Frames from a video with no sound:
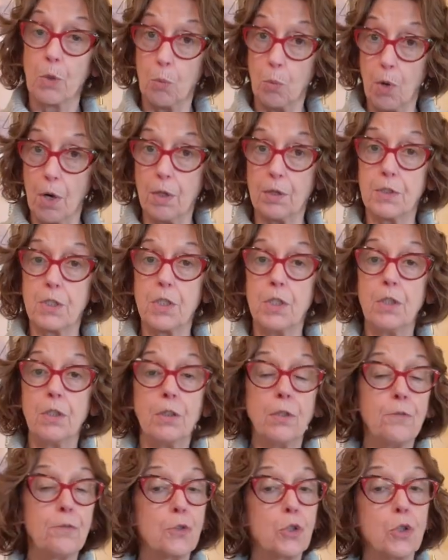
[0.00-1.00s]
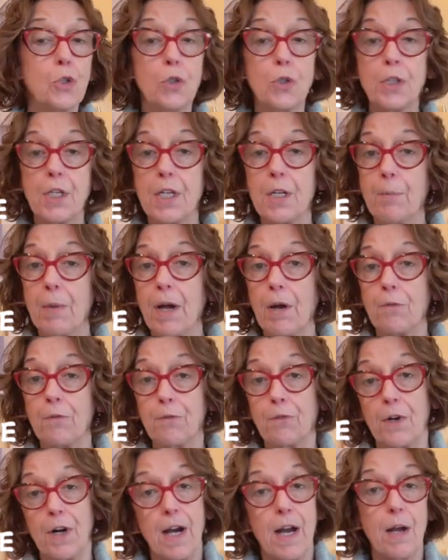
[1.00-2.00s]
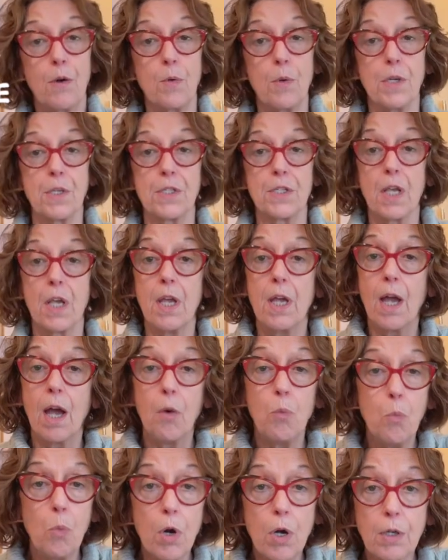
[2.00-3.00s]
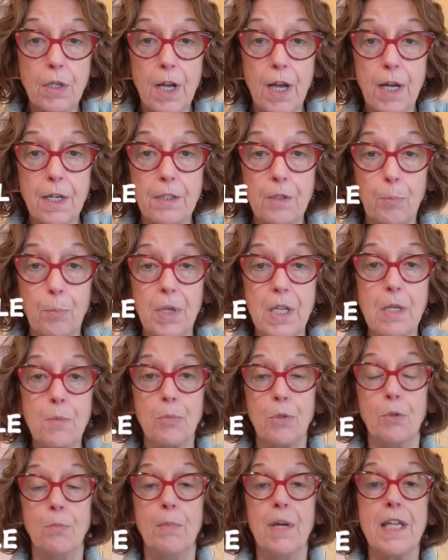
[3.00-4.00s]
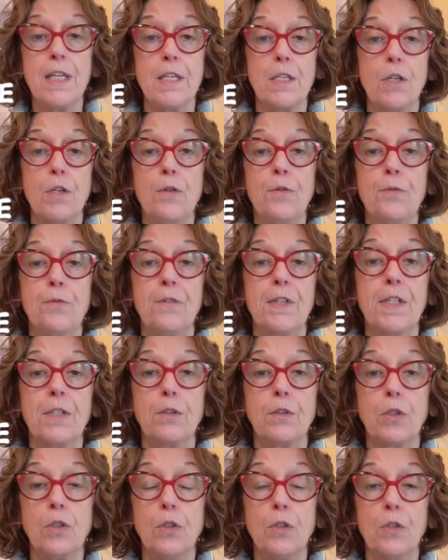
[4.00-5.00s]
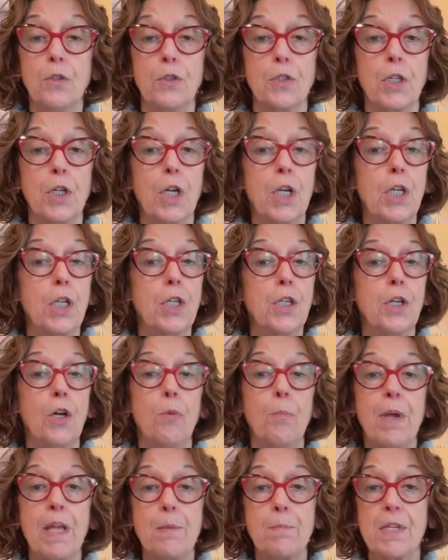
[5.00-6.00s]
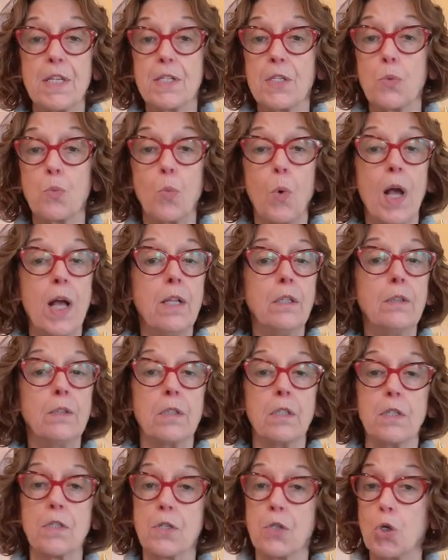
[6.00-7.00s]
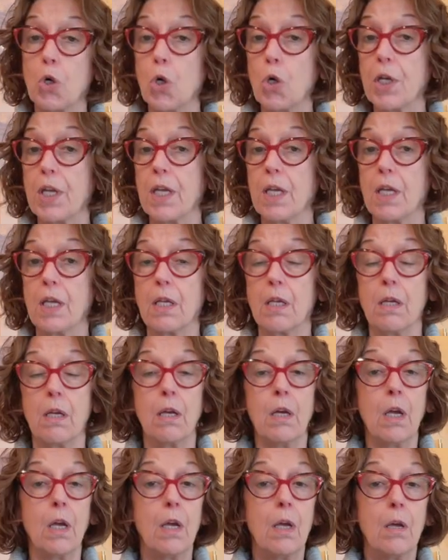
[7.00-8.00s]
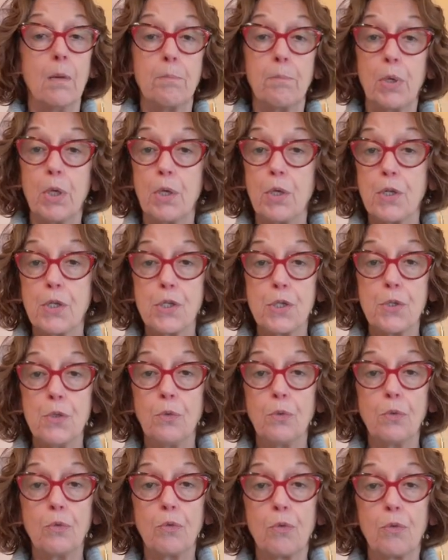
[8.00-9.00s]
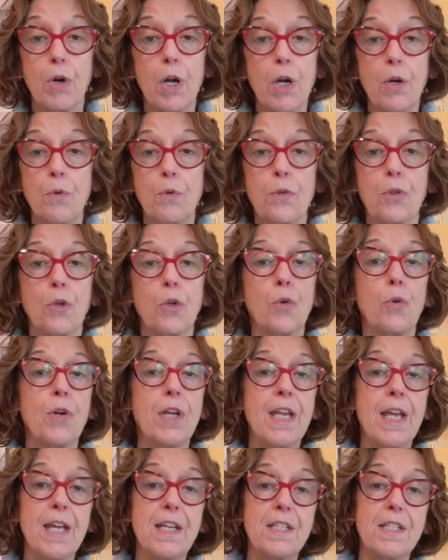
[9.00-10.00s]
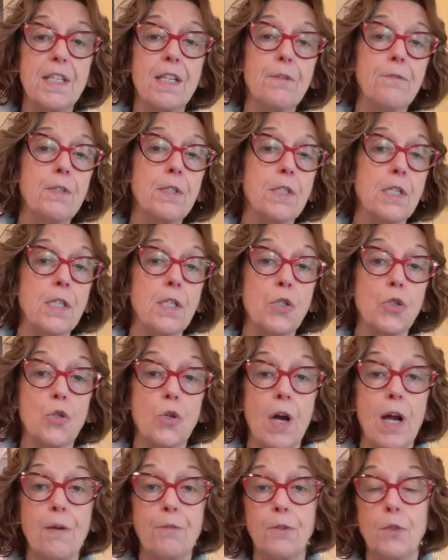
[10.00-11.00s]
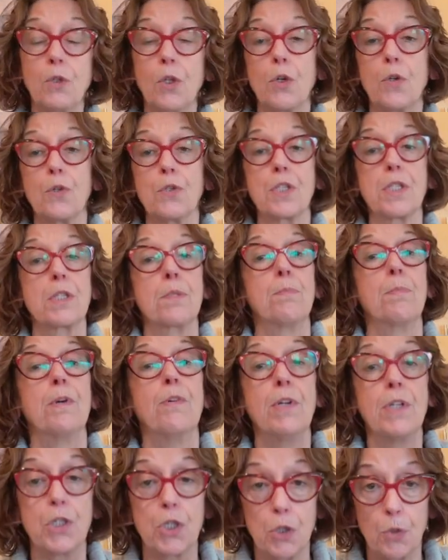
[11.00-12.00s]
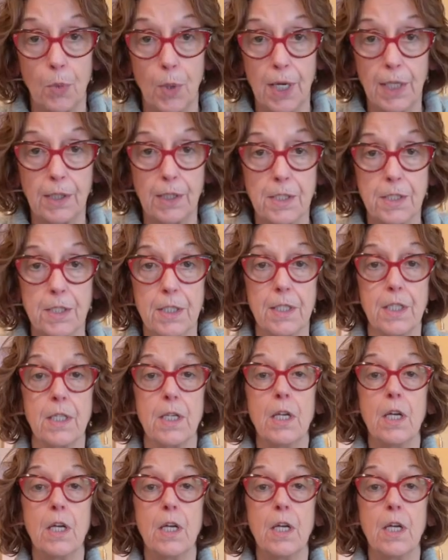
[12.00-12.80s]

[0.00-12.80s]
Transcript: What do you love talking about for hours? And what kind of people make you feel good? You know, maybe it's wellness, cooking, personal growth, creativity, travel, or spirituality.